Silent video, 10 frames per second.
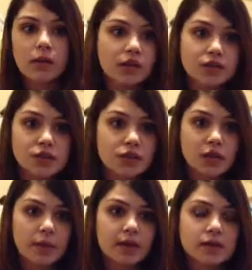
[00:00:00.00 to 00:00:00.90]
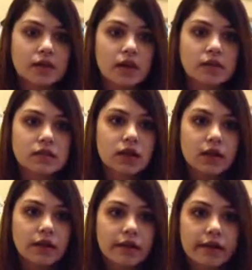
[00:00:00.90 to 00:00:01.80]
because your stomach is not a
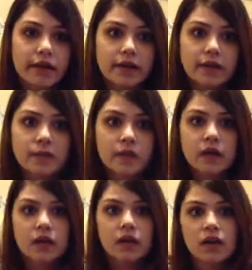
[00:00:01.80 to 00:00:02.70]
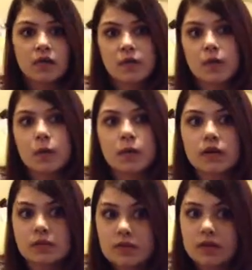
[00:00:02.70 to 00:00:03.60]
sterile area. If you
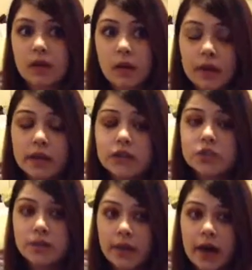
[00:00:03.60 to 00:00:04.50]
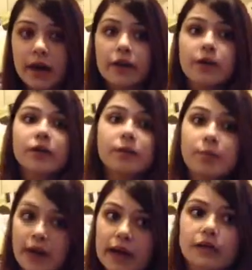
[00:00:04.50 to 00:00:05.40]
were, say, going into your
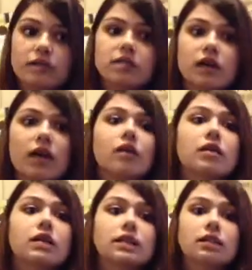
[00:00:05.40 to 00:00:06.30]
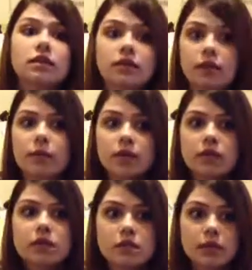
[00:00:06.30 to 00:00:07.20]
bladder is sterile, and it would
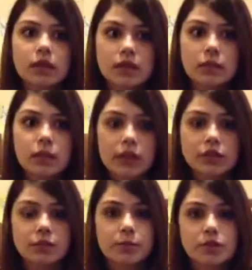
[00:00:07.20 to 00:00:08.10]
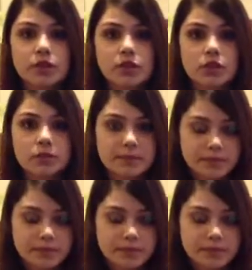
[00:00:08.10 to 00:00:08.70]
need to be an inpatient procedure.